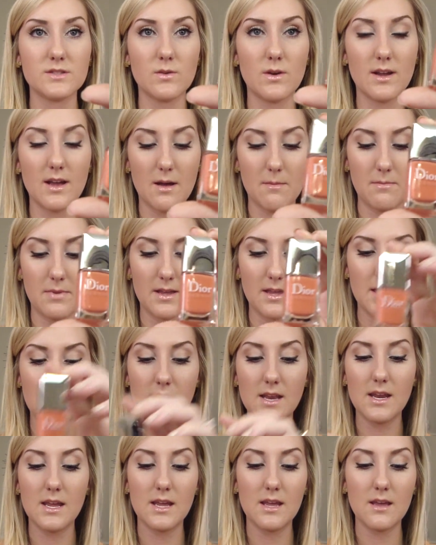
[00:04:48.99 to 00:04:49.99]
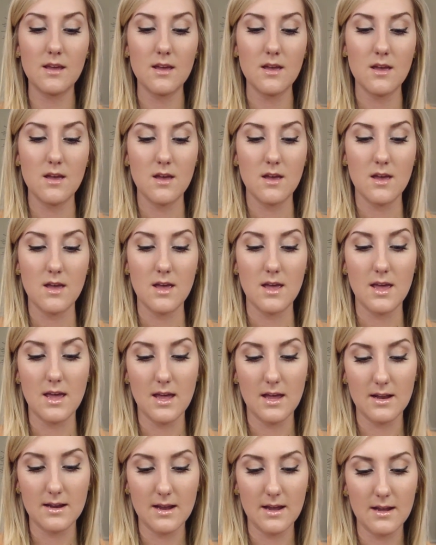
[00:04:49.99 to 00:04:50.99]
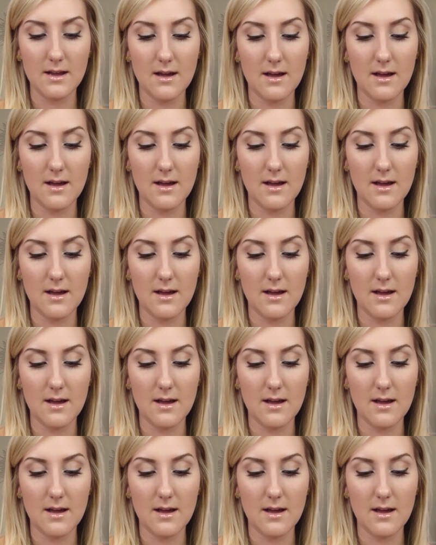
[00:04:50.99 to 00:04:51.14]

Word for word: So I got Bikini, and I